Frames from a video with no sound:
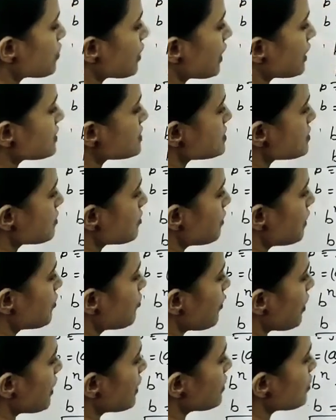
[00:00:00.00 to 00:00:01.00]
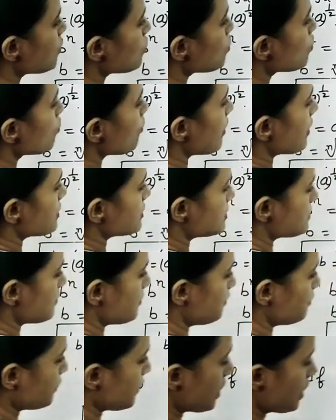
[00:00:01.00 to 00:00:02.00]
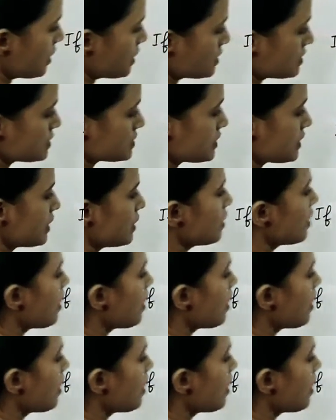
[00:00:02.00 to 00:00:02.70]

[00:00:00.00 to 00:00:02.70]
we can simplify in two ways. See